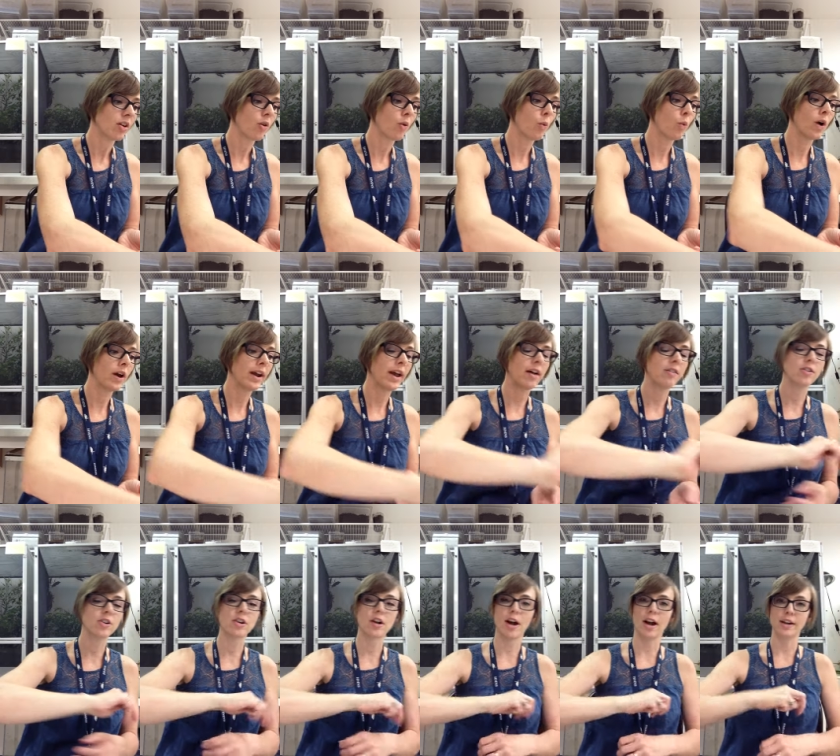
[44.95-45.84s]

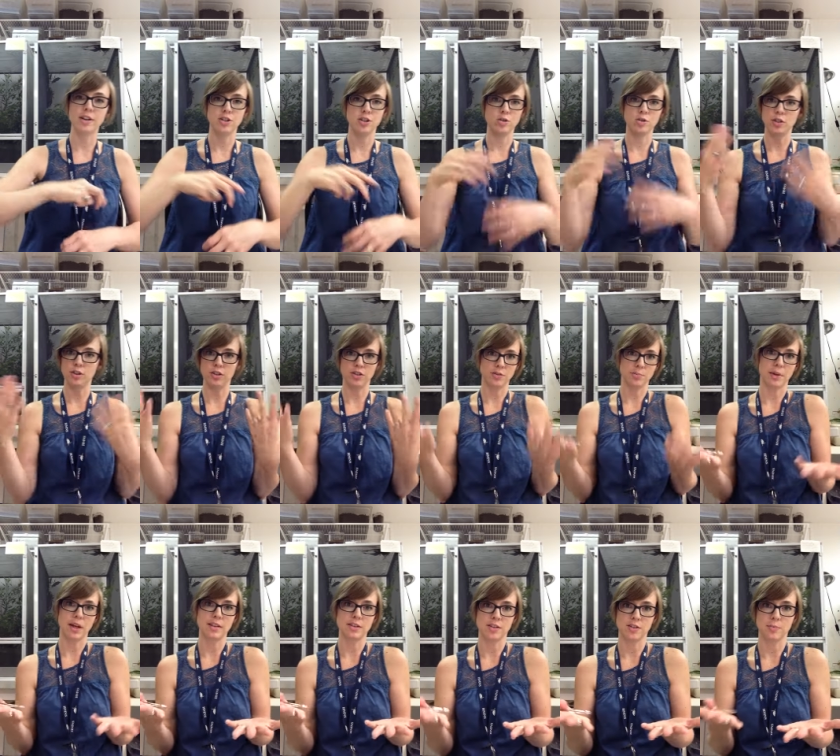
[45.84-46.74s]
whatever I do to
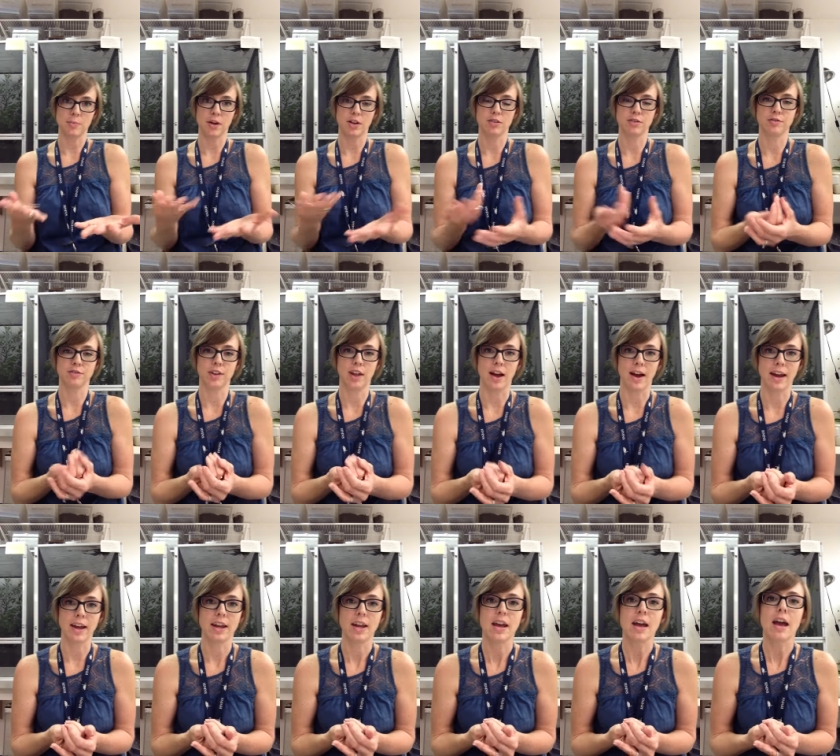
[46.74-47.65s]
display this
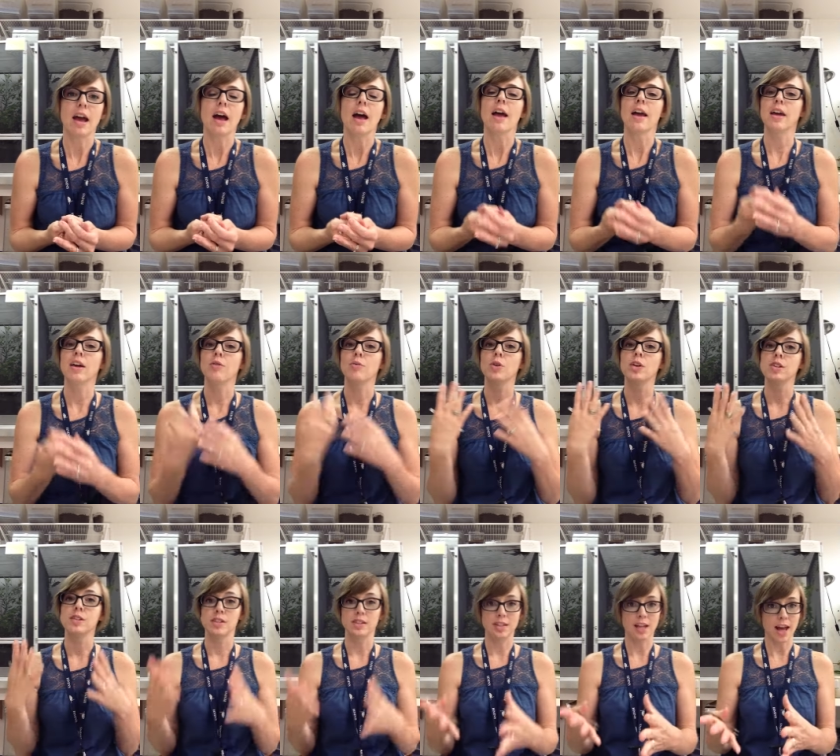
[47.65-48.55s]
butterfly, it
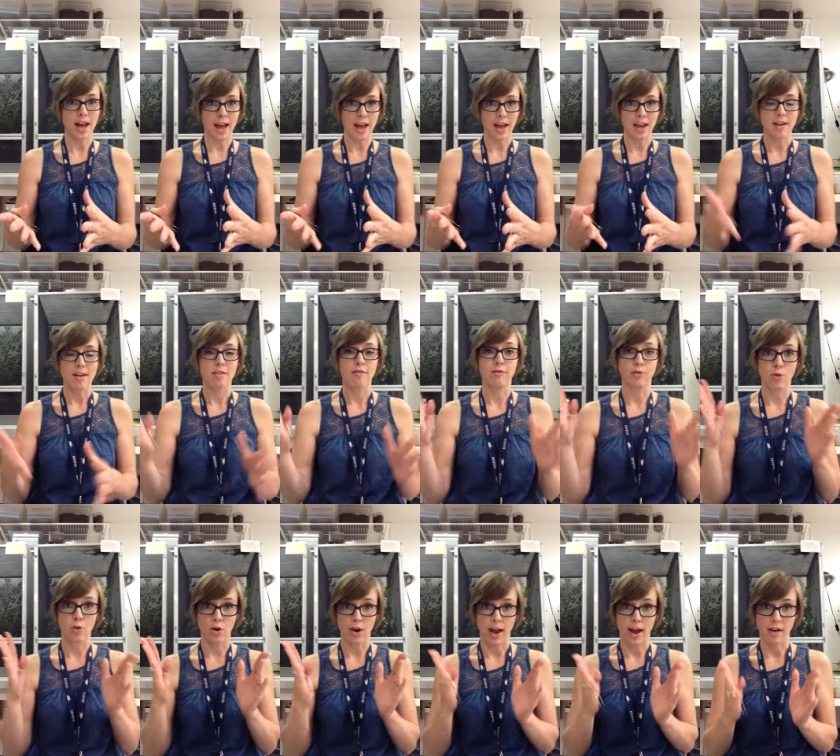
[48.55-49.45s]
will stay
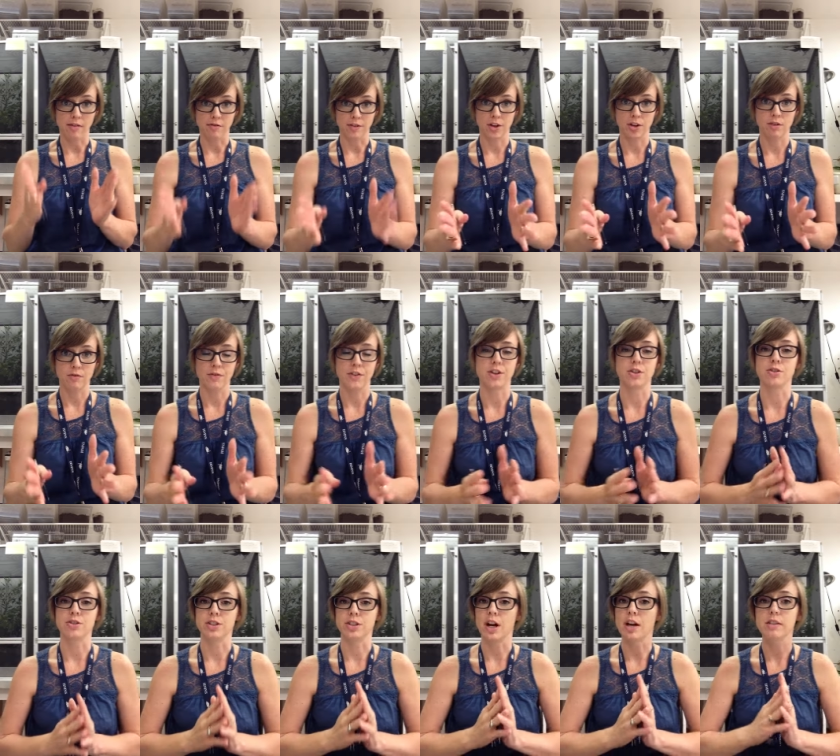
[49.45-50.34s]
forever.
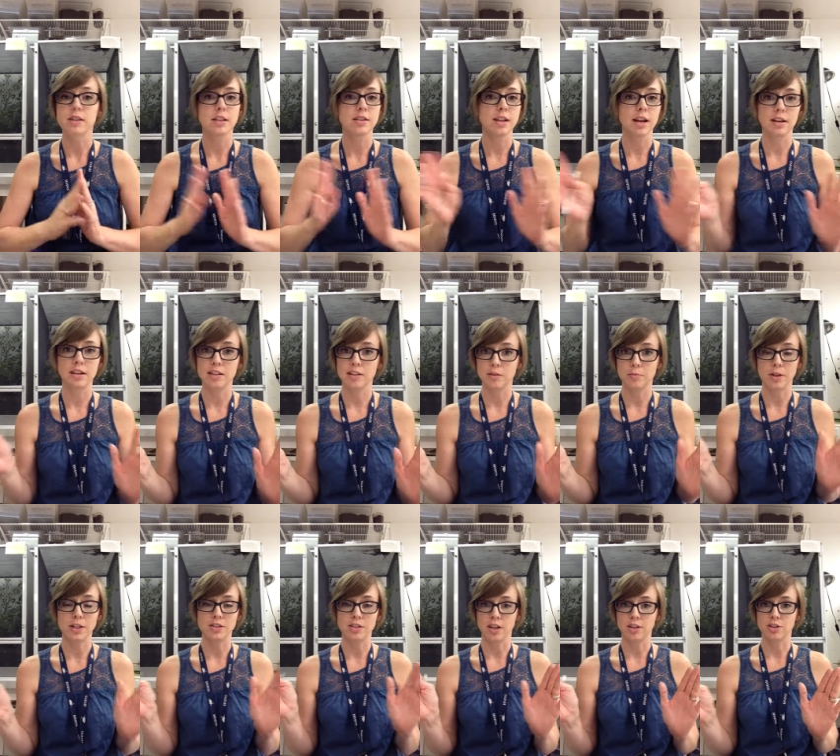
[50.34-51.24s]
There's nothing that needs to
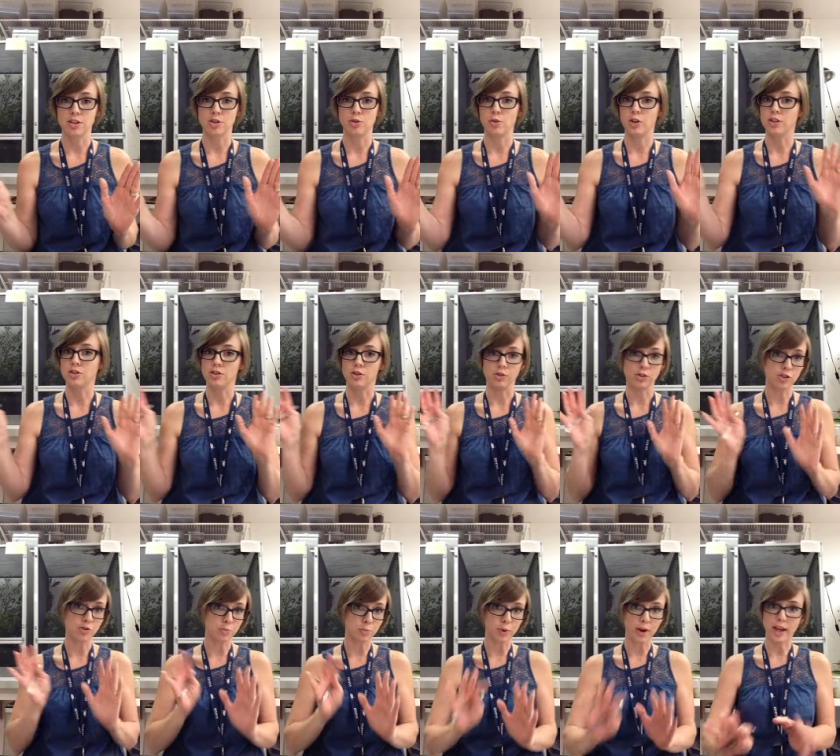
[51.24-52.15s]
be done to it. Don't
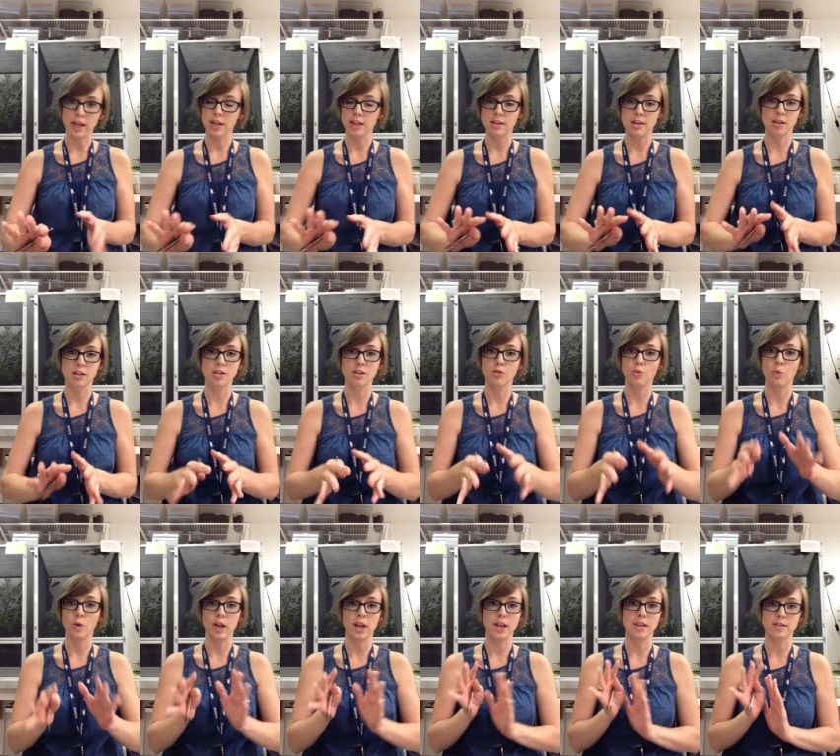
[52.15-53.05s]
spray anything on their
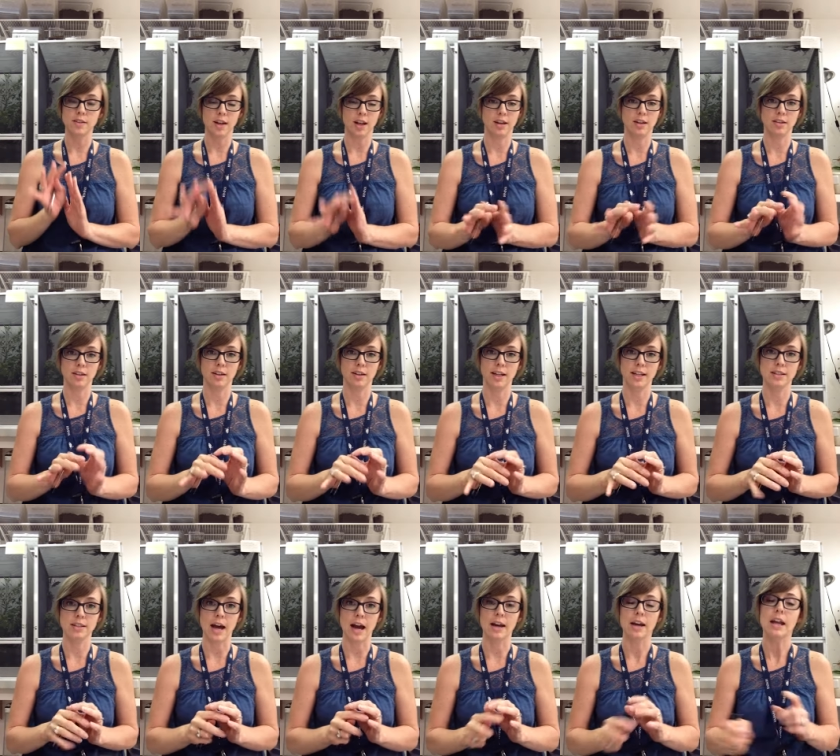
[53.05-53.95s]
wings, anything
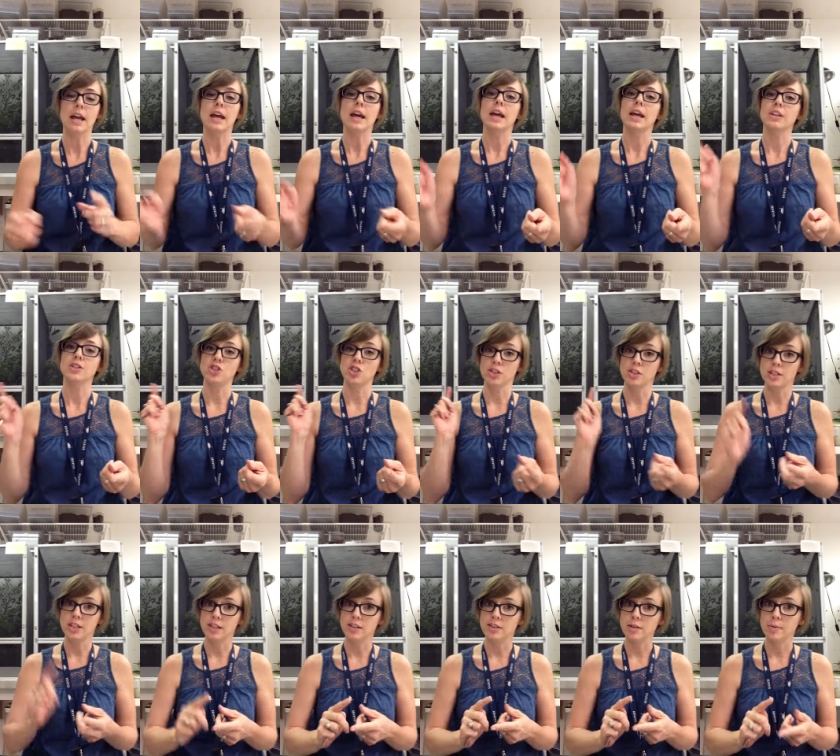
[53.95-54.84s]
like that. It just
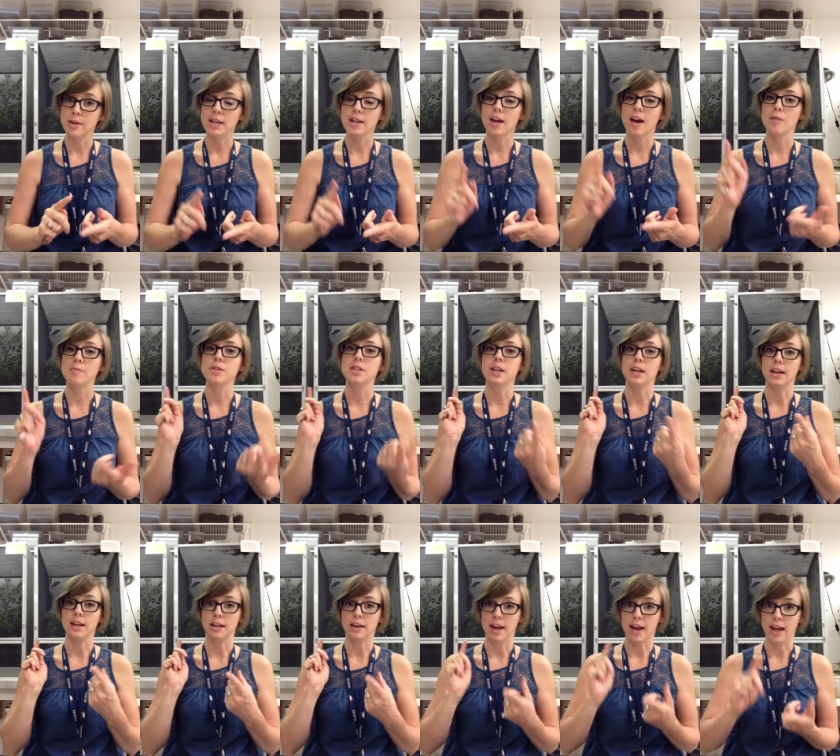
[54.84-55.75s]
needs to be kept
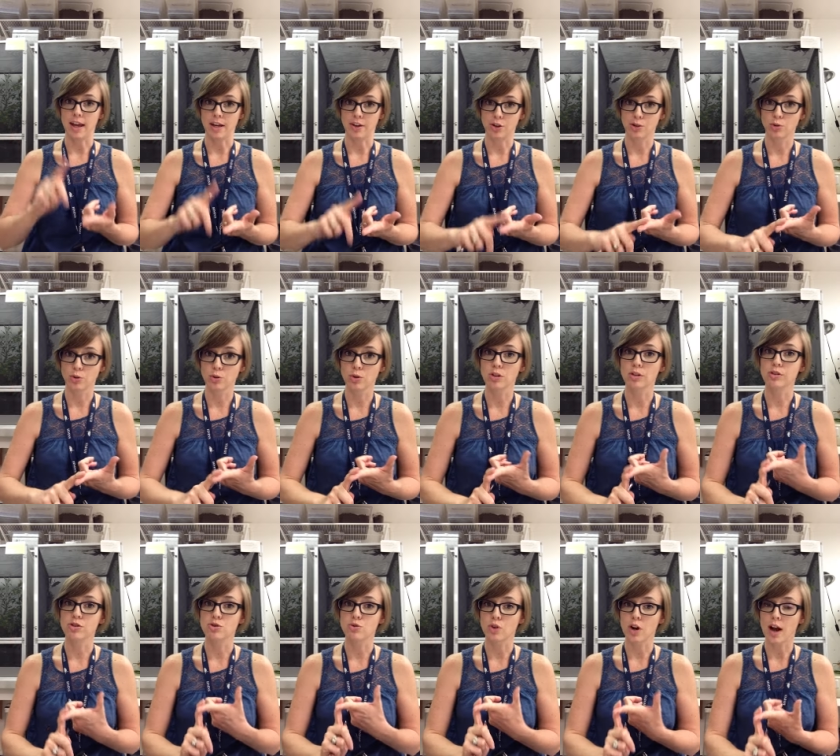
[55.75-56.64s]
in a
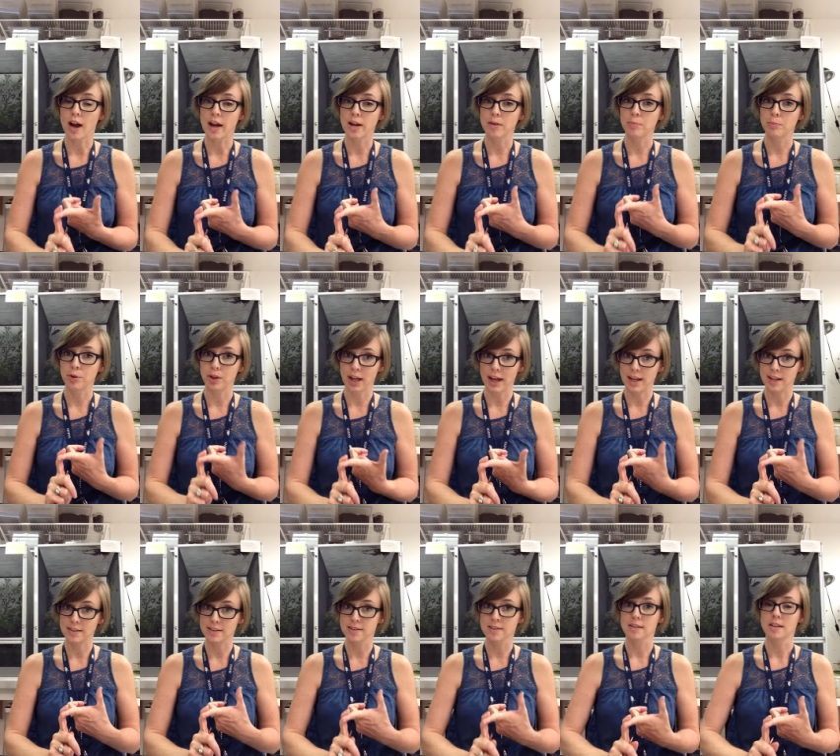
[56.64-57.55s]
cool, dry
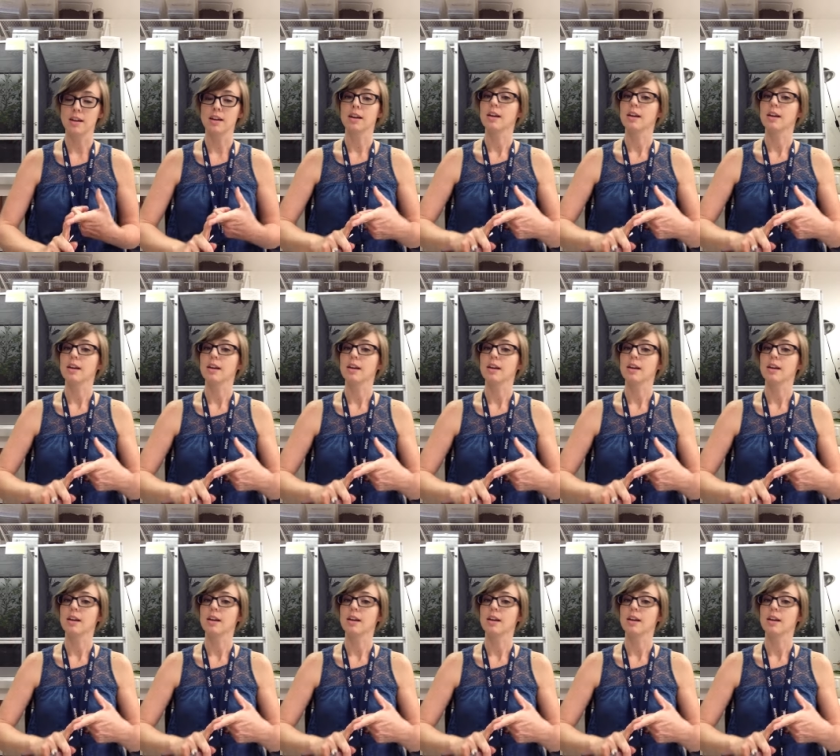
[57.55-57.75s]
place.